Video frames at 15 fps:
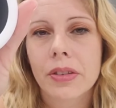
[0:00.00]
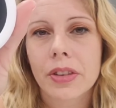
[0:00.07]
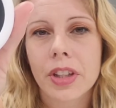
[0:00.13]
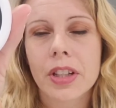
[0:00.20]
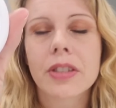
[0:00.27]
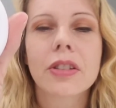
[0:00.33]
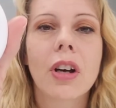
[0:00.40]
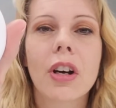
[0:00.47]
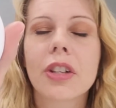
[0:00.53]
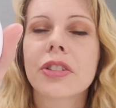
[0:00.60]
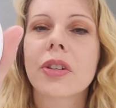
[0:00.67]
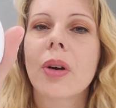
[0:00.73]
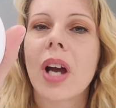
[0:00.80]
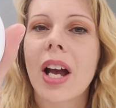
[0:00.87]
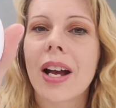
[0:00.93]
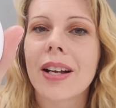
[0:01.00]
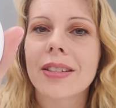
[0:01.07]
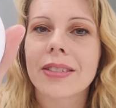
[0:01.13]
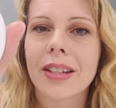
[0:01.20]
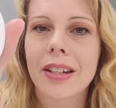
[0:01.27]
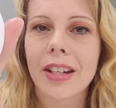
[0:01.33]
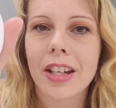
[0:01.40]
This also
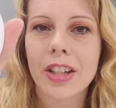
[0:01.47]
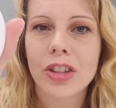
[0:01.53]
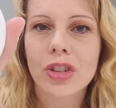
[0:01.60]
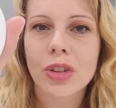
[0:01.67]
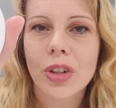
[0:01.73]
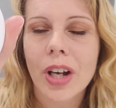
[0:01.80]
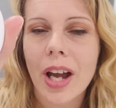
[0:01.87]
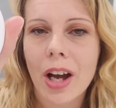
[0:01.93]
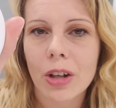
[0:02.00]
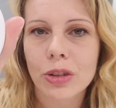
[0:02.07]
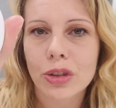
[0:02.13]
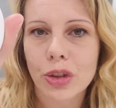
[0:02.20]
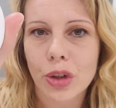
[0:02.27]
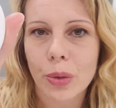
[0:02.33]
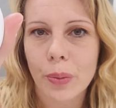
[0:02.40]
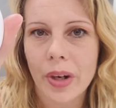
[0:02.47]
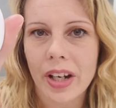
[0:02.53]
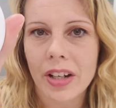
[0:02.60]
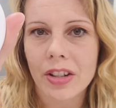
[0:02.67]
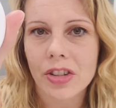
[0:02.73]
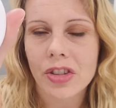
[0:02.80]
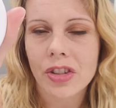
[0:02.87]
has an indoor-outdoor
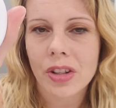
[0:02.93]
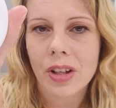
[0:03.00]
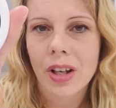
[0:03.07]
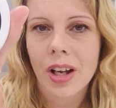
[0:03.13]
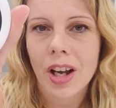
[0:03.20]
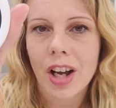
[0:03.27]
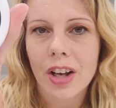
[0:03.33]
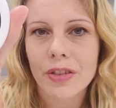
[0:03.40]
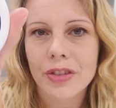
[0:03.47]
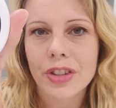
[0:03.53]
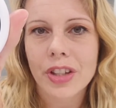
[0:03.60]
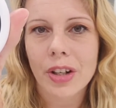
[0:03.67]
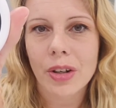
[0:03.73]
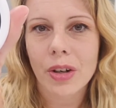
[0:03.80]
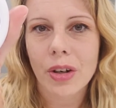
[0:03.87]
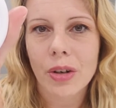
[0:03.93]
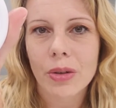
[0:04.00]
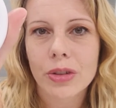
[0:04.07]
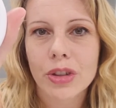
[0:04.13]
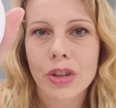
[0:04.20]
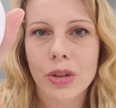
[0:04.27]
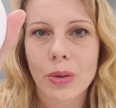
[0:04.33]
range of
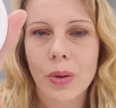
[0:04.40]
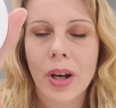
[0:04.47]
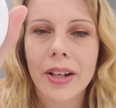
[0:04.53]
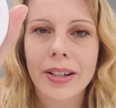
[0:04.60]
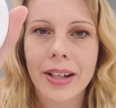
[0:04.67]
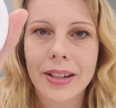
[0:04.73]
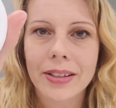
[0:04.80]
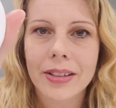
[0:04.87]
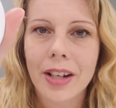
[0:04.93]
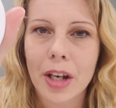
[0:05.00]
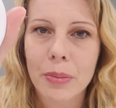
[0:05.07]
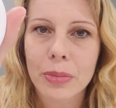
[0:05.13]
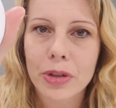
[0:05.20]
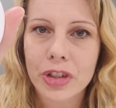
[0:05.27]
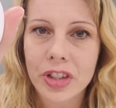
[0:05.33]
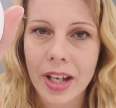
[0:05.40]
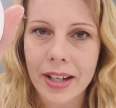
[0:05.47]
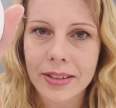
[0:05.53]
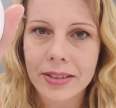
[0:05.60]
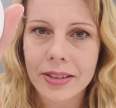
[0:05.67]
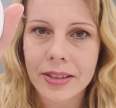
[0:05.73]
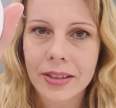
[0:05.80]
0 to
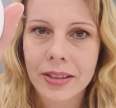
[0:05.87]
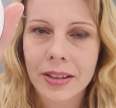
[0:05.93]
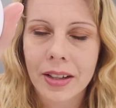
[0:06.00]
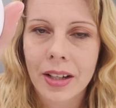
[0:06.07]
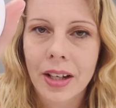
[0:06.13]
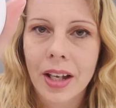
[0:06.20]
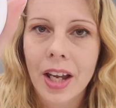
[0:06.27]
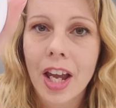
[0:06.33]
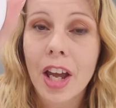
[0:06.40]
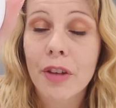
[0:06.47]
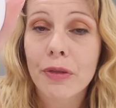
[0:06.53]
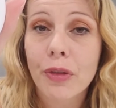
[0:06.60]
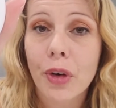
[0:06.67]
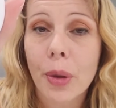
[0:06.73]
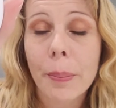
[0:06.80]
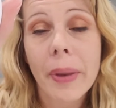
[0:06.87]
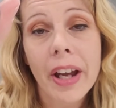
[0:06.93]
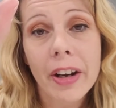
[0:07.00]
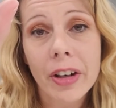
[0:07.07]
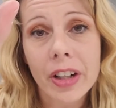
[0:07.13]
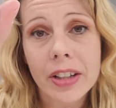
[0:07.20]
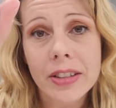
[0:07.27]
99%. And for
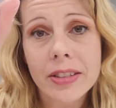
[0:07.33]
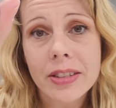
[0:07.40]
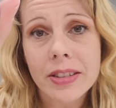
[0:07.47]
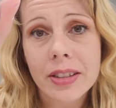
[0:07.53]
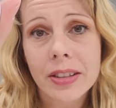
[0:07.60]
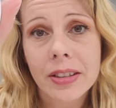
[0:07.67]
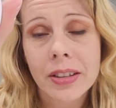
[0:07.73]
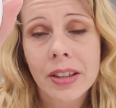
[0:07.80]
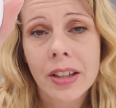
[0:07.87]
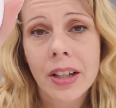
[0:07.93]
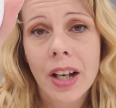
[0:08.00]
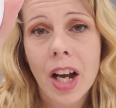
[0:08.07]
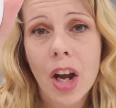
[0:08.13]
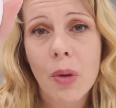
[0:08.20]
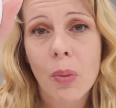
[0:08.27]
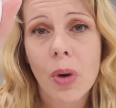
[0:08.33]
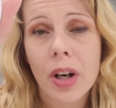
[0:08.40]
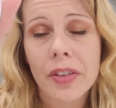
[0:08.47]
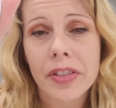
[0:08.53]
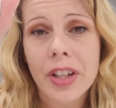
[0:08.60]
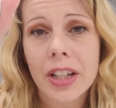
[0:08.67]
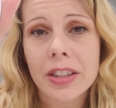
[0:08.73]
parrots, I
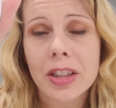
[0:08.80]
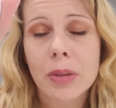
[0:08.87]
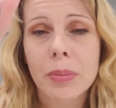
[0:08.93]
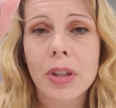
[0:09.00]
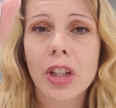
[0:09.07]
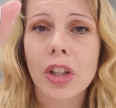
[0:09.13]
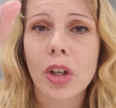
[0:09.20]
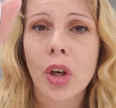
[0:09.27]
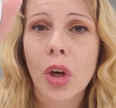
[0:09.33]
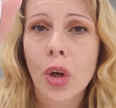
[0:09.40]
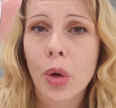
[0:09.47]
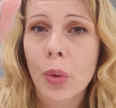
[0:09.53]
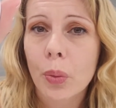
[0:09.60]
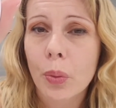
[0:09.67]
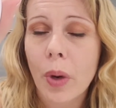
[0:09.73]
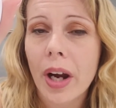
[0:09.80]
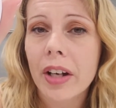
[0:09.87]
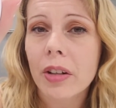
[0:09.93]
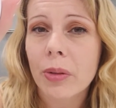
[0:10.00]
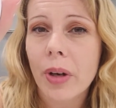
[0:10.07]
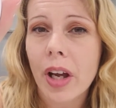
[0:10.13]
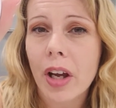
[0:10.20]
want that to be right
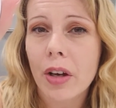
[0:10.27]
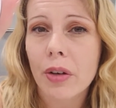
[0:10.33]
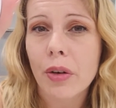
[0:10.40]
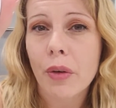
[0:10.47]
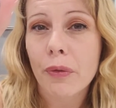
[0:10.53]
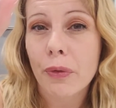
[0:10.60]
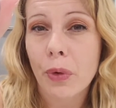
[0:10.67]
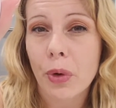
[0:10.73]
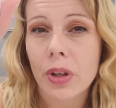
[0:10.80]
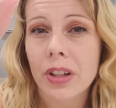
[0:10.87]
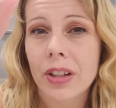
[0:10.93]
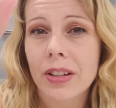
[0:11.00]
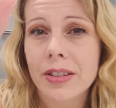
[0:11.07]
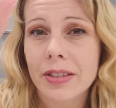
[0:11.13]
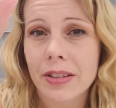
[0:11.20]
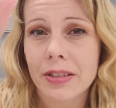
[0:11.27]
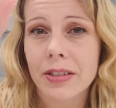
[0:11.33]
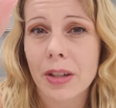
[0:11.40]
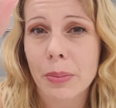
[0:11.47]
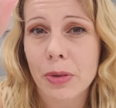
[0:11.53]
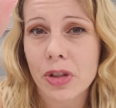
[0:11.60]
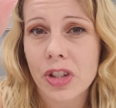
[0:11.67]
around 40 to
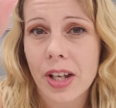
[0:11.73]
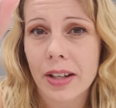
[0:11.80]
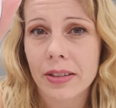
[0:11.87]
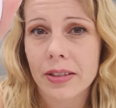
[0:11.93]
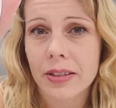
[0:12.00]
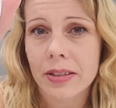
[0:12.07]
60%.